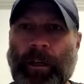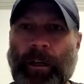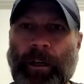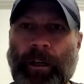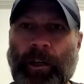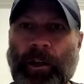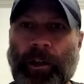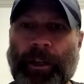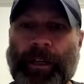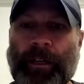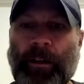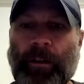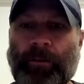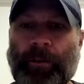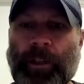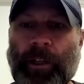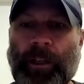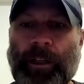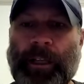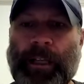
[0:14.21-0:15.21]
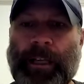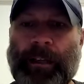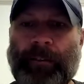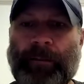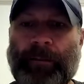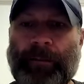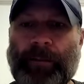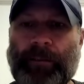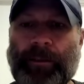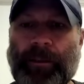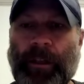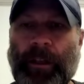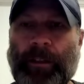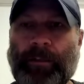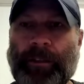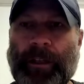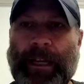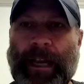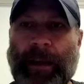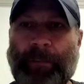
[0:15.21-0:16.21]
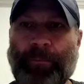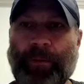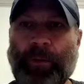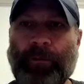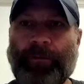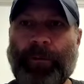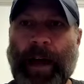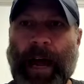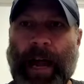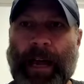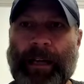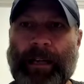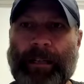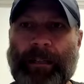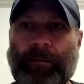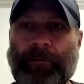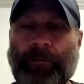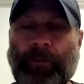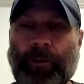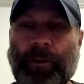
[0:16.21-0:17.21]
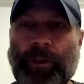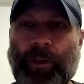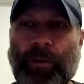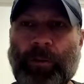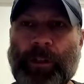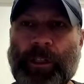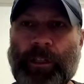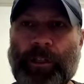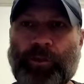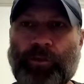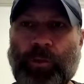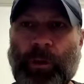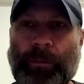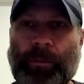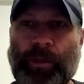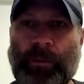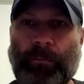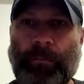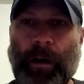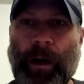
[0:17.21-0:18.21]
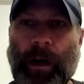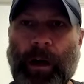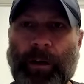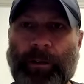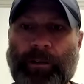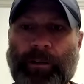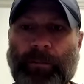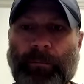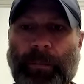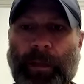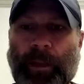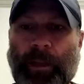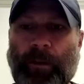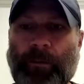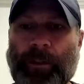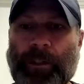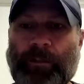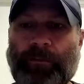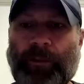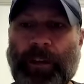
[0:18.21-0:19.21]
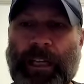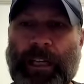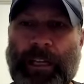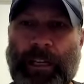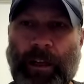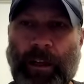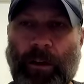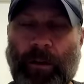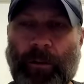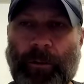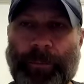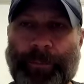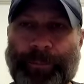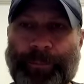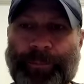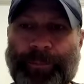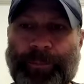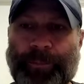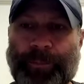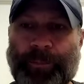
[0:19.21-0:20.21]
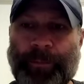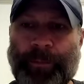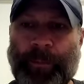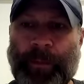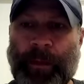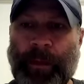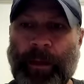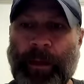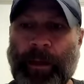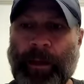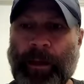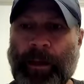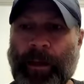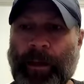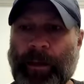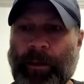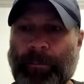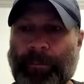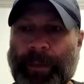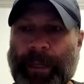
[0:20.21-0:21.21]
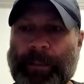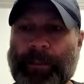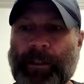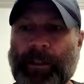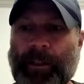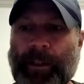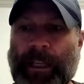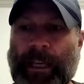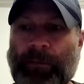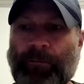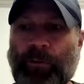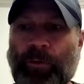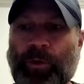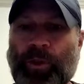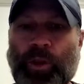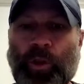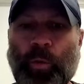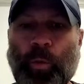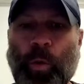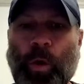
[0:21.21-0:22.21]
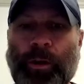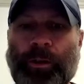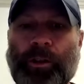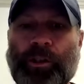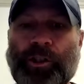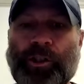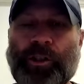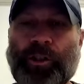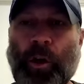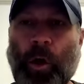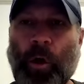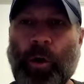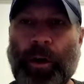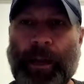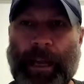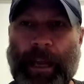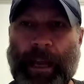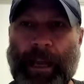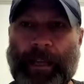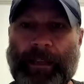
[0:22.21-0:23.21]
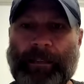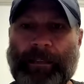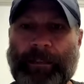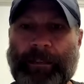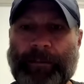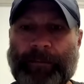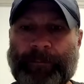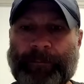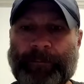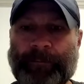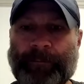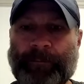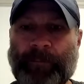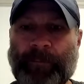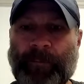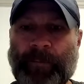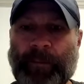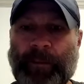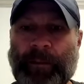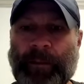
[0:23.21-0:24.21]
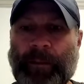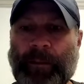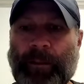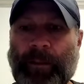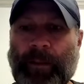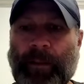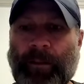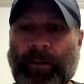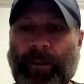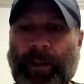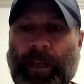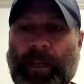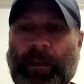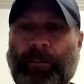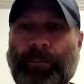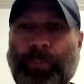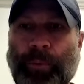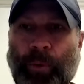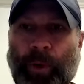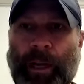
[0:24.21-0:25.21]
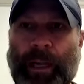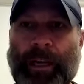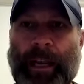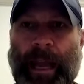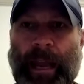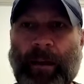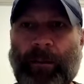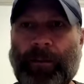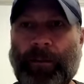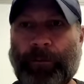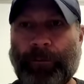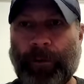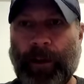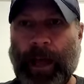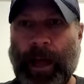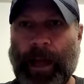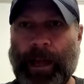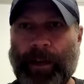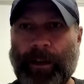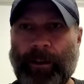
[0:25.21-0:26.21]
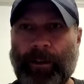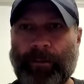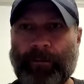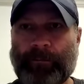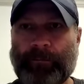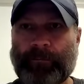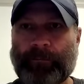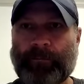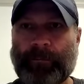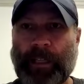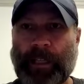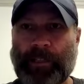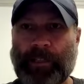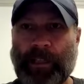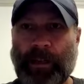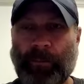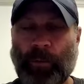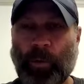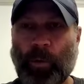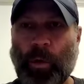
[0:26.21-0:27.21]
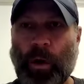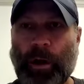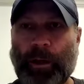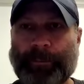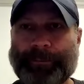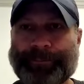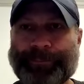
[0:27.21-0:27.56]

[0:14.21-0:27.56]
click on the links that I provided for you in the description box below this video. Pick the level you want to start at, then print out the flyer. That's number one.